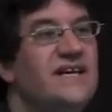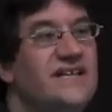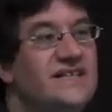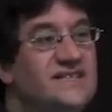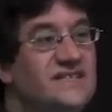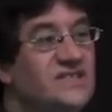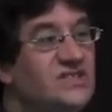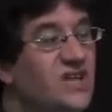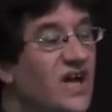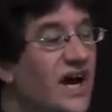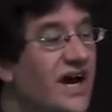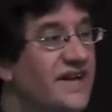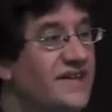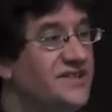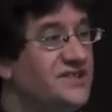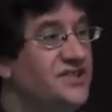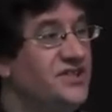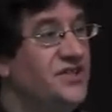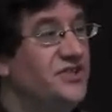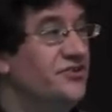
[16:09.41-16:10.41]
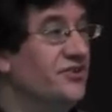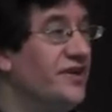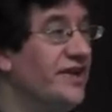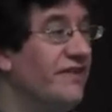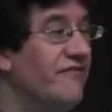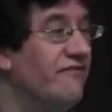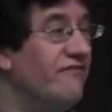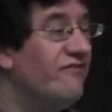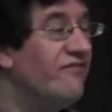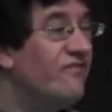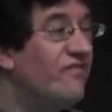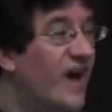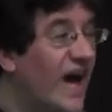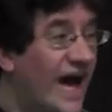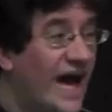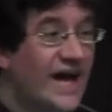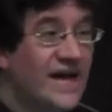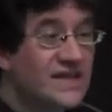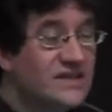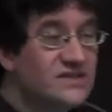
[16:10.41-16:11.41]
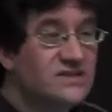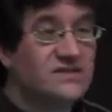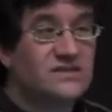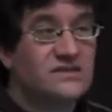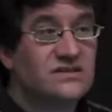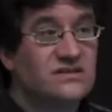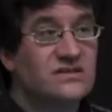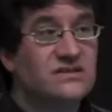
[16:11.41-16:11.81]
It's not a secret in fact.